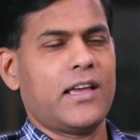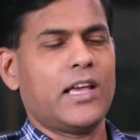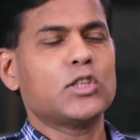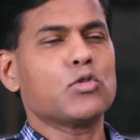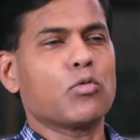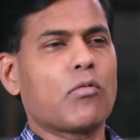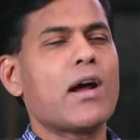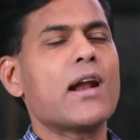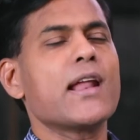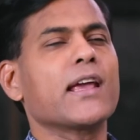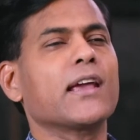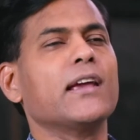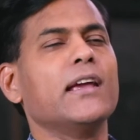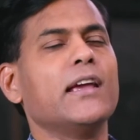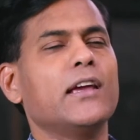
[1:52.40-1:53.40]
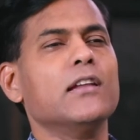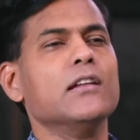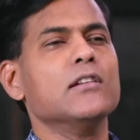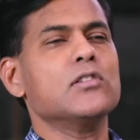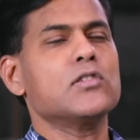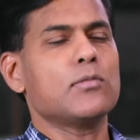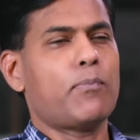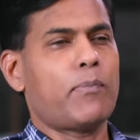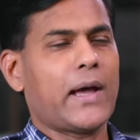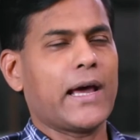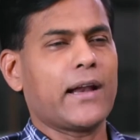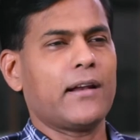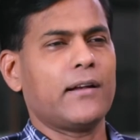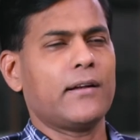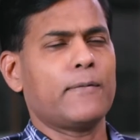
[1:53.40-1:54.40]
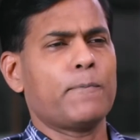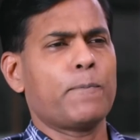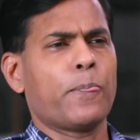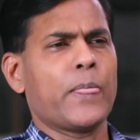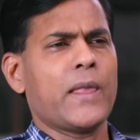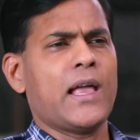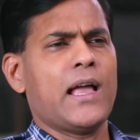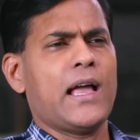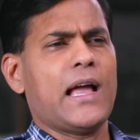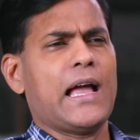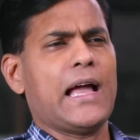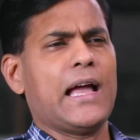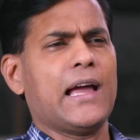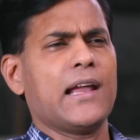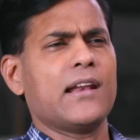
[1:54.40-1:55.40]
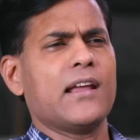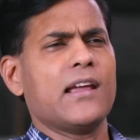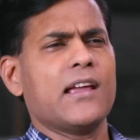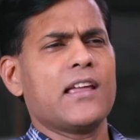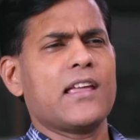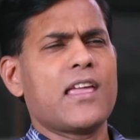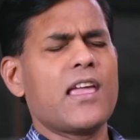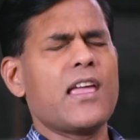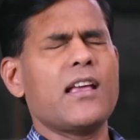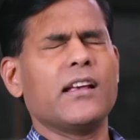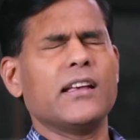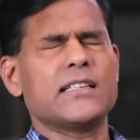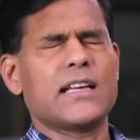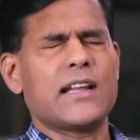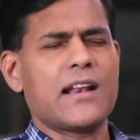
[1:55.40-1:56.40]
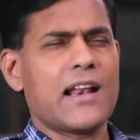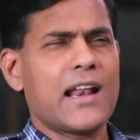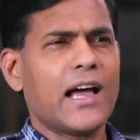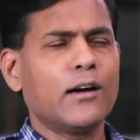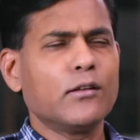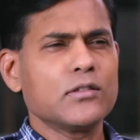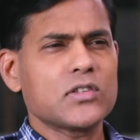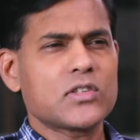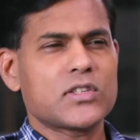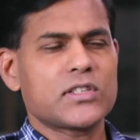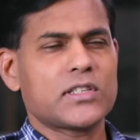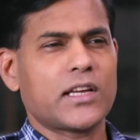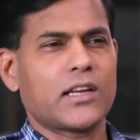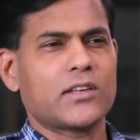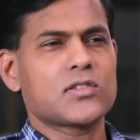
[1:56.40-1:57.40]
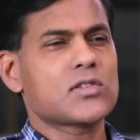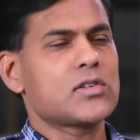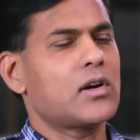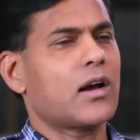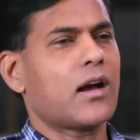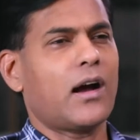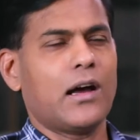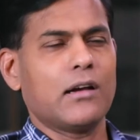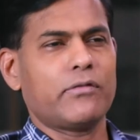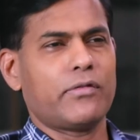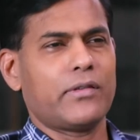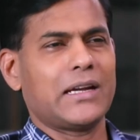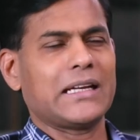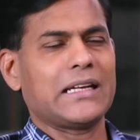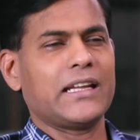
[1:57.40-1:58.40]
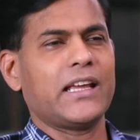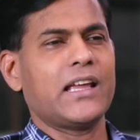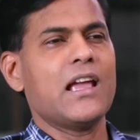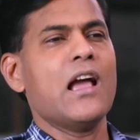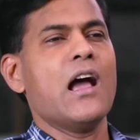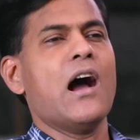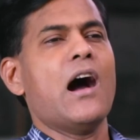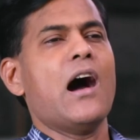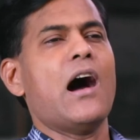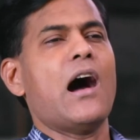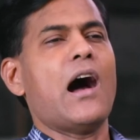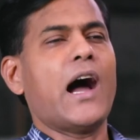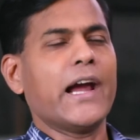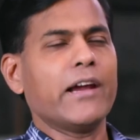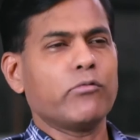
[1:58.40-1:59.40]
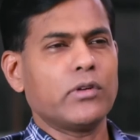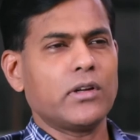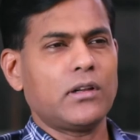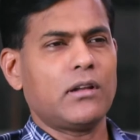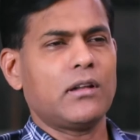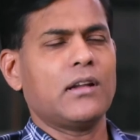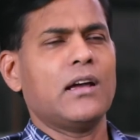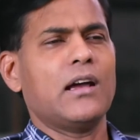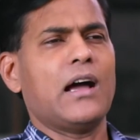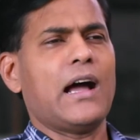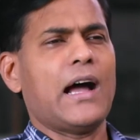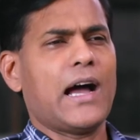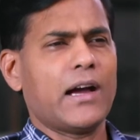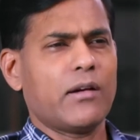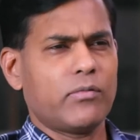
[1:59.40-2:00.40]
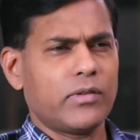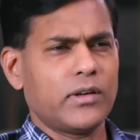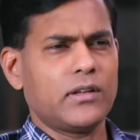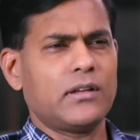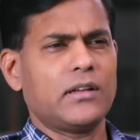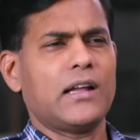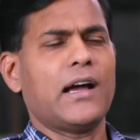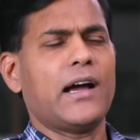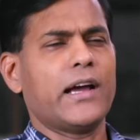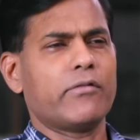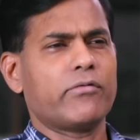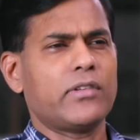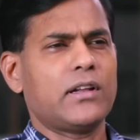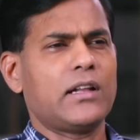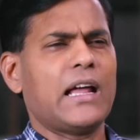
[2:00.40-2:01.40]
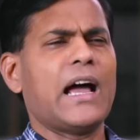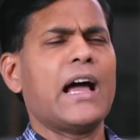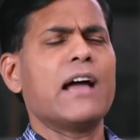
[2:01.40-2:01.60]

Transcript: He's running into battle. And he is announcing so confidently, I will, I will, I will,